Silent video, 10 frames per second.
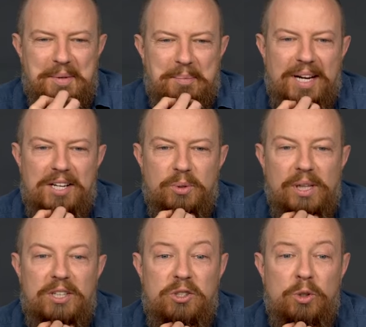My high school
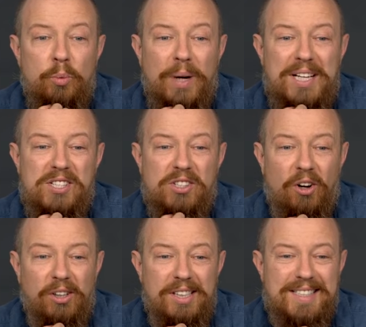had two red
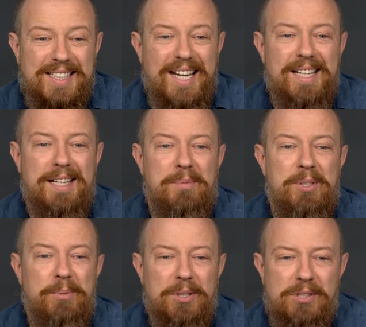scarlets. Damn,
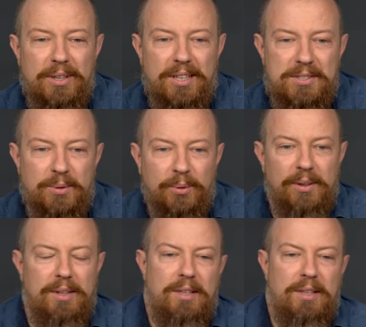dude, where'd you go to high school?